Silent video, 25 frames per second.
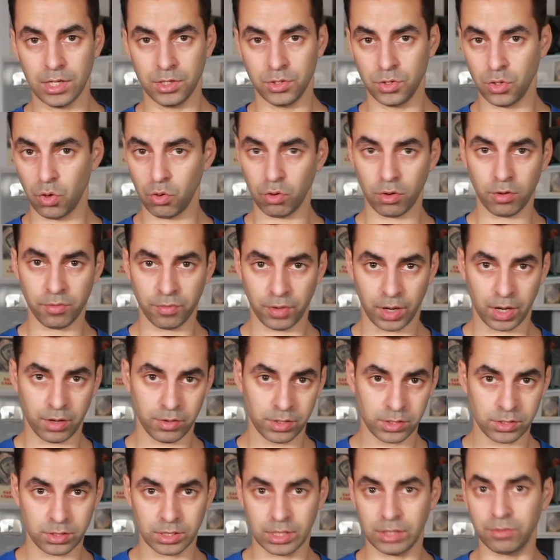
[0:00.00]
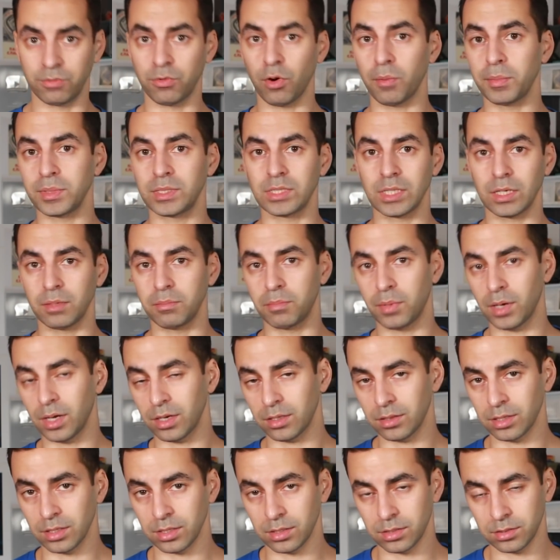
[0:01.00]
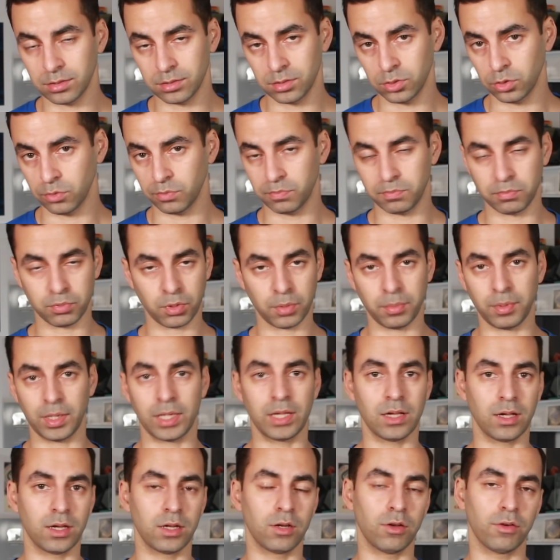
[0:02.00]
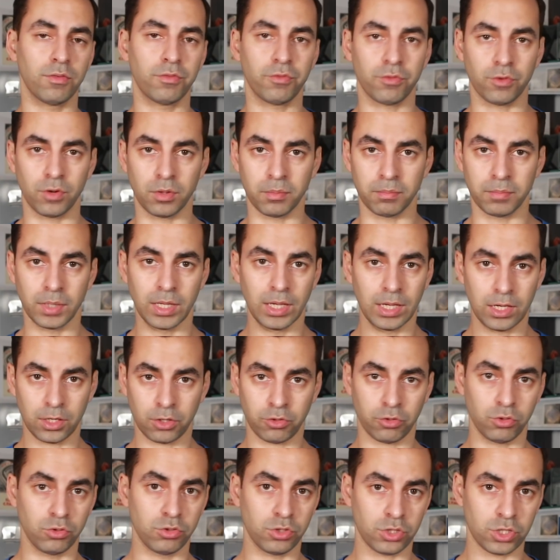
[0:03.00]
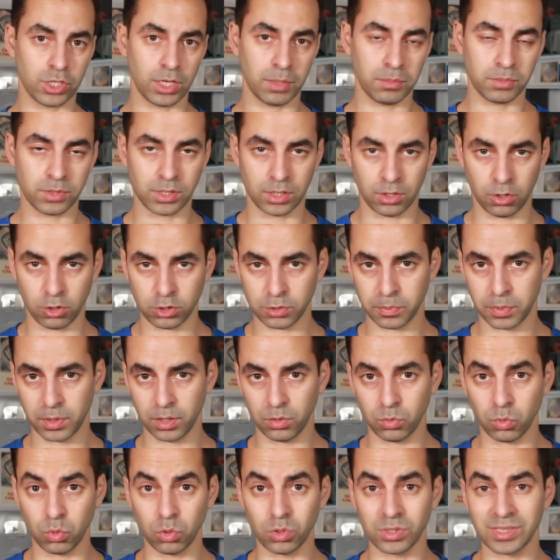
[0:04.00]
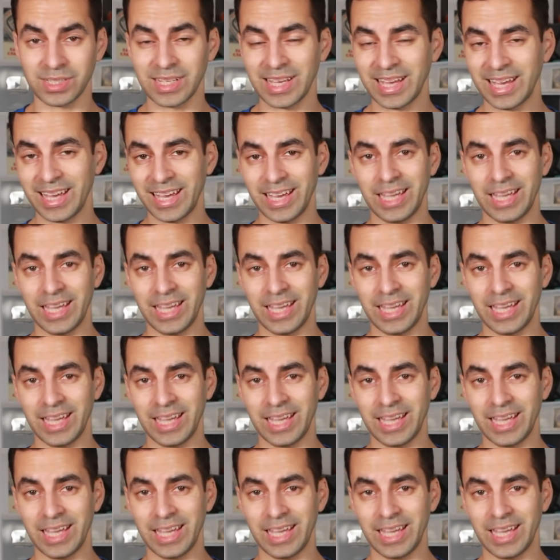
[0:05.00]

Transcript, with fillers: Norovirus, the vomiting bug that you probably heard of from cruise ships and hospital wards,